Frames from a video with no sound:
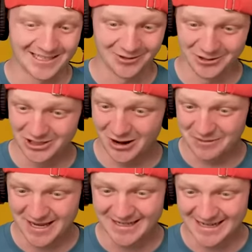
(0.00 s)
told you
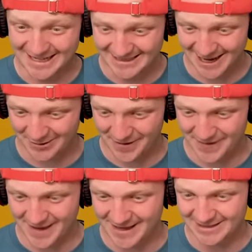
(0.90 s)
I'm getting detailed
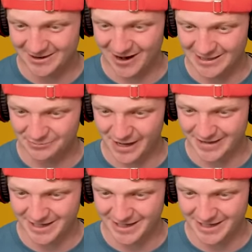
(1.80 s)
on this. All right, so we got